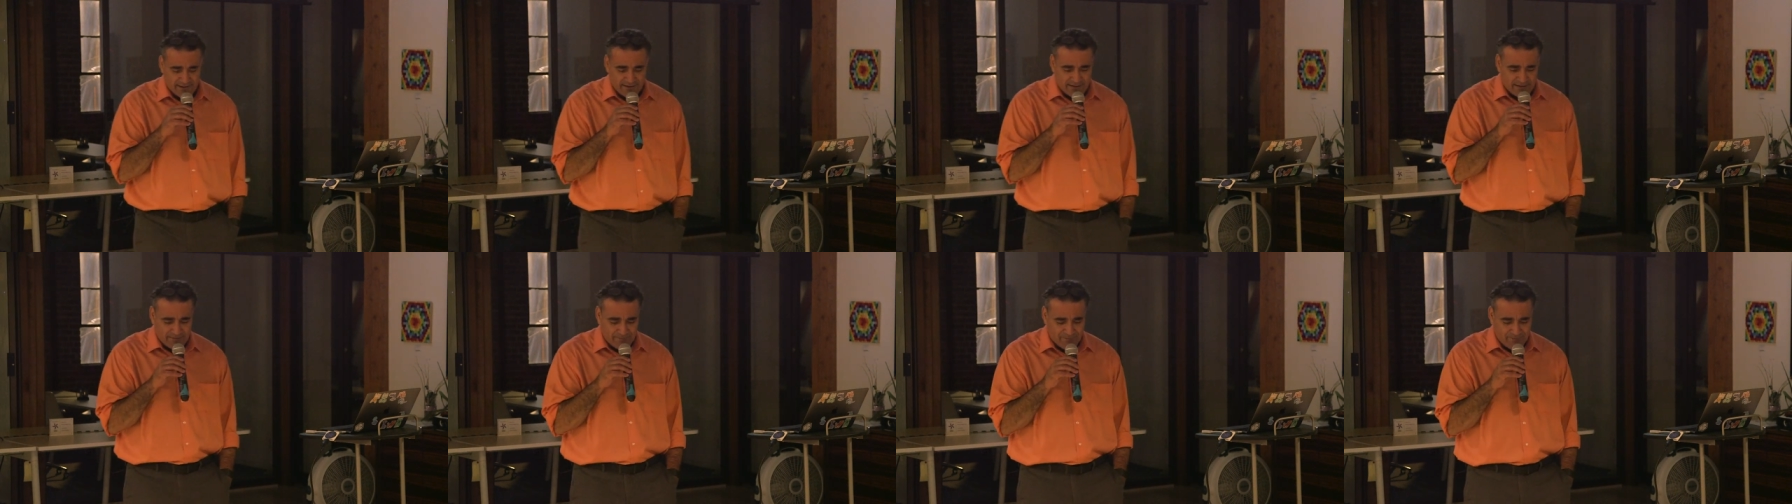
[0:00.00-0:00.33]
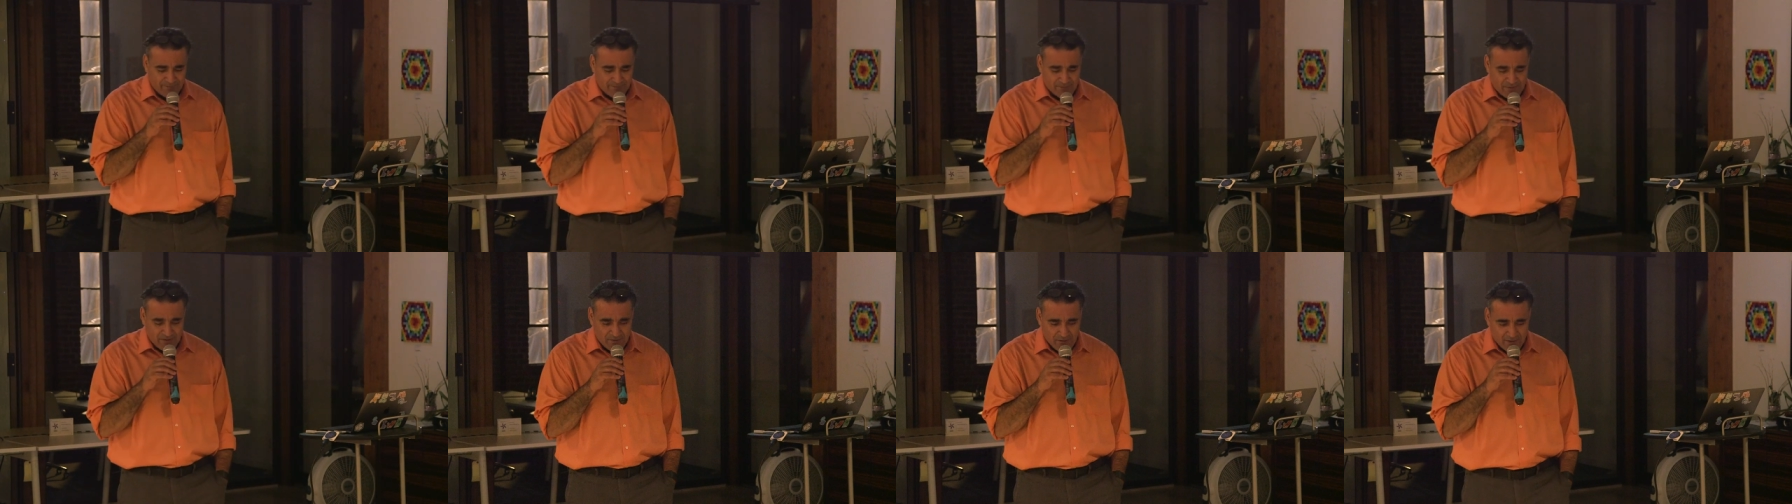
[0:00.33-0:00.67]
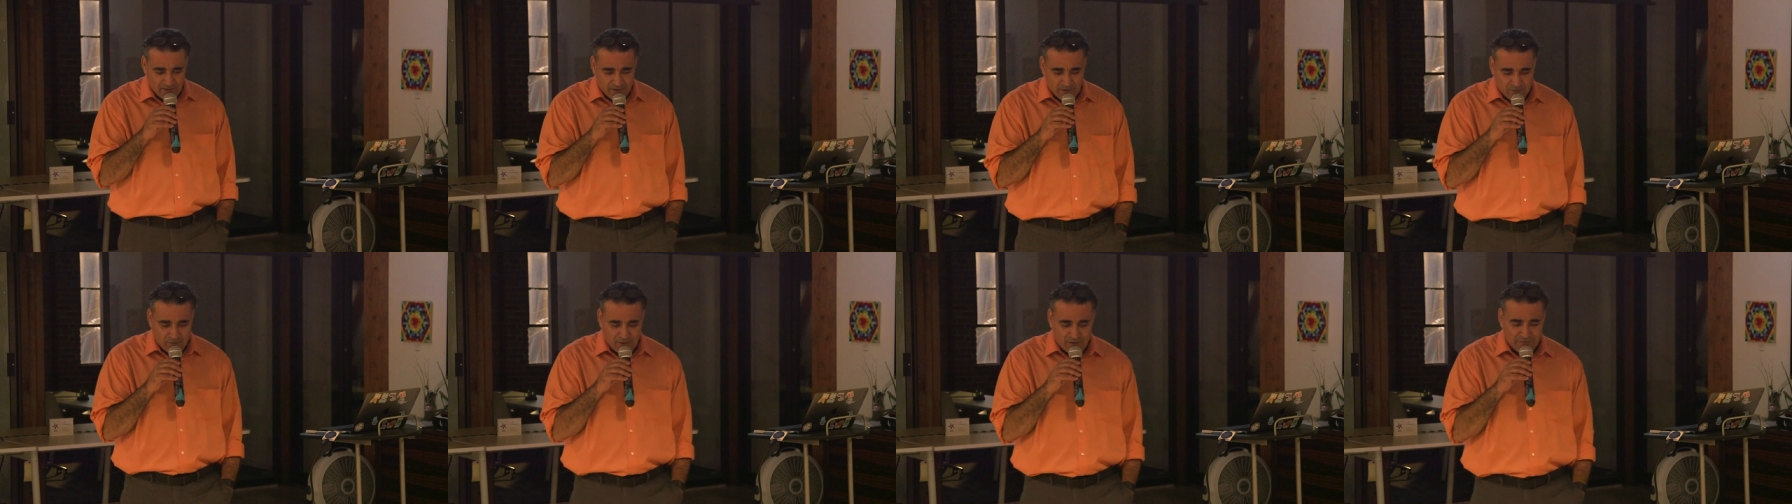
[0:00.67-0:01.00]
um,
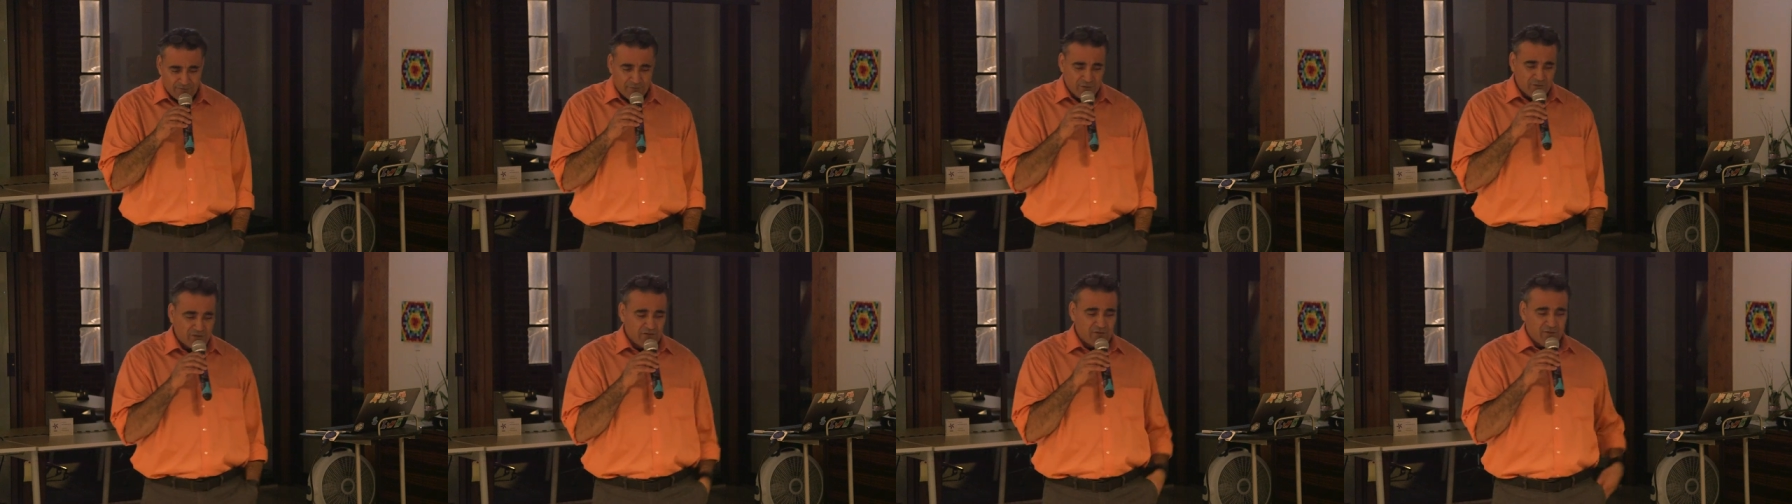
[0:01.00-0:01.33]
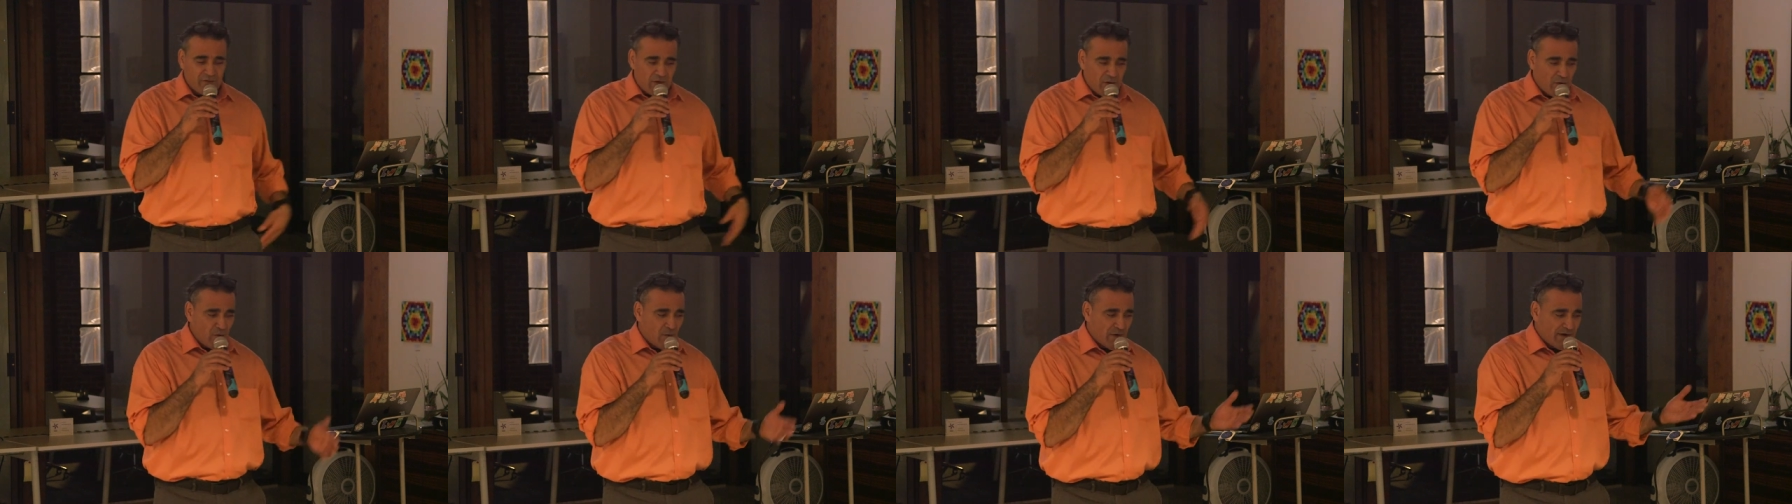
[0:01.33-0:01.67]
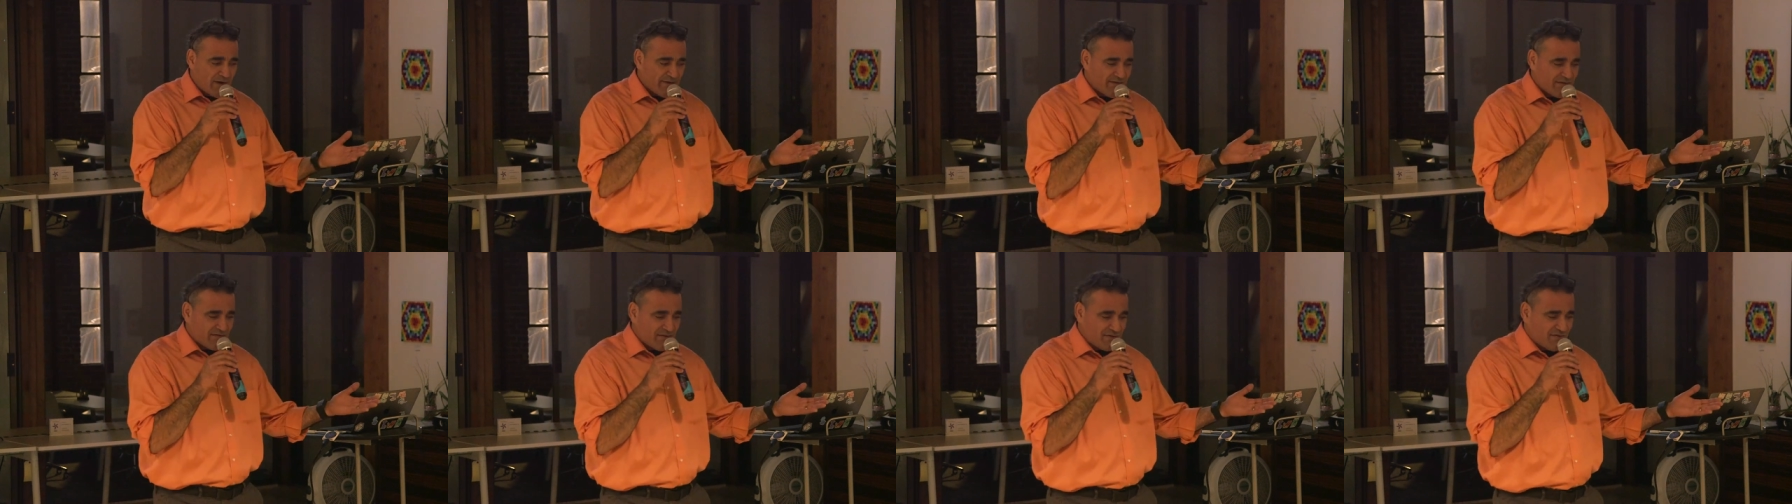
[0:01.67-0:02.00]
well, first of all,
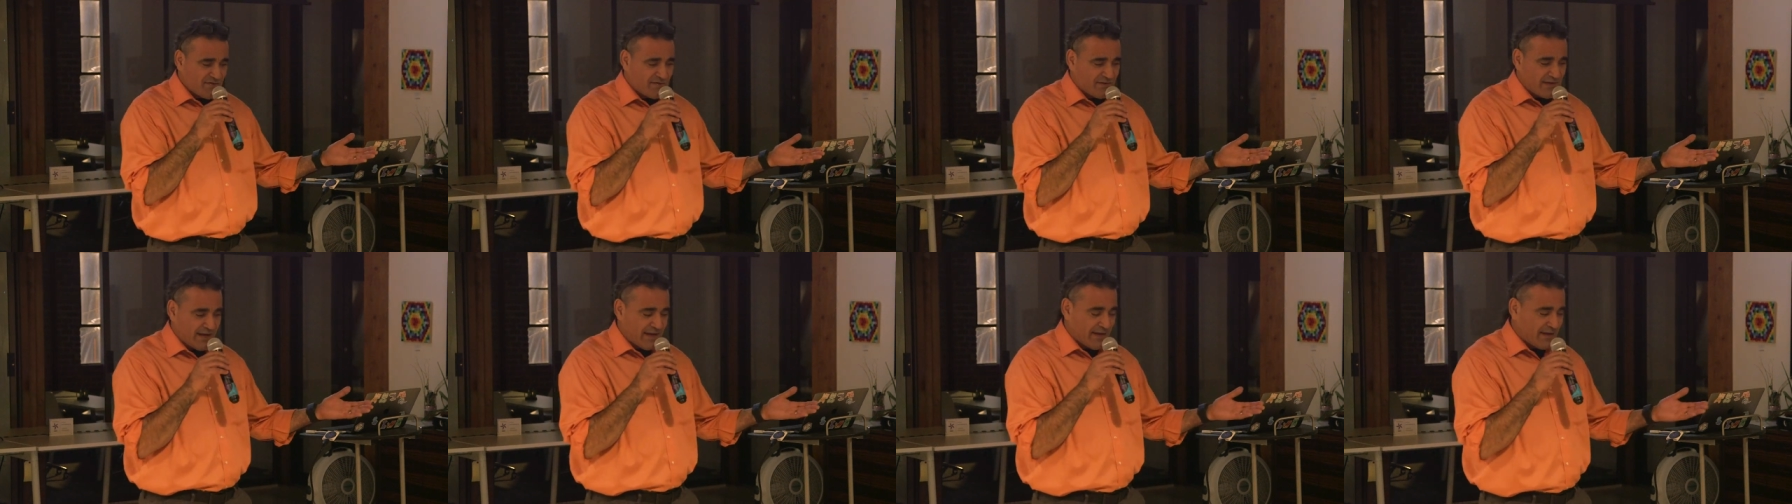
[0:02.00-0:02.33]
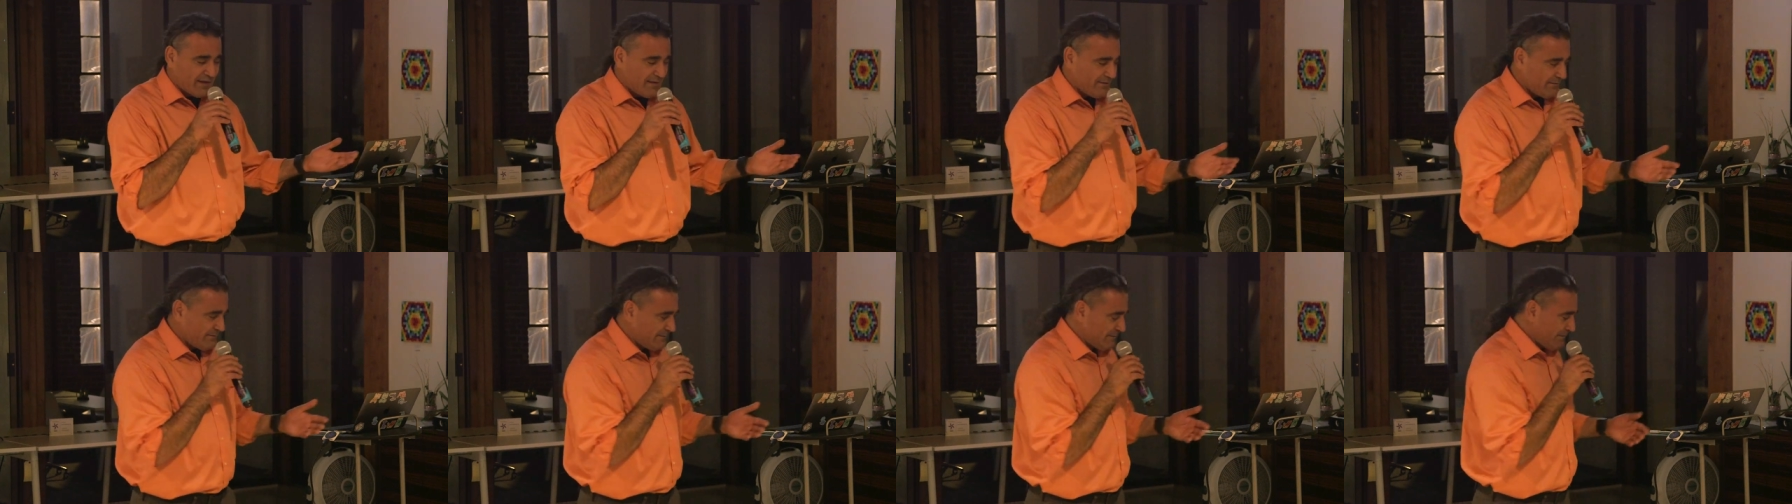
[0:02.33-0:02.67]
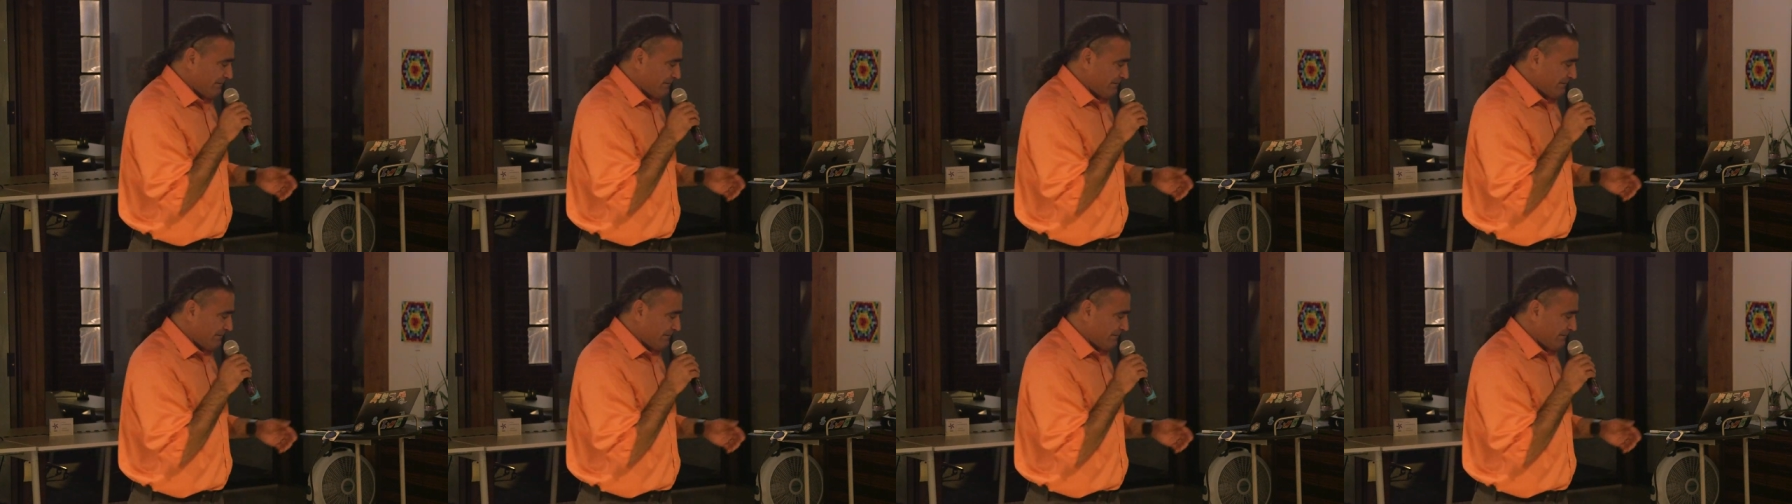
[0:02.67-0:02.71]
what is the state?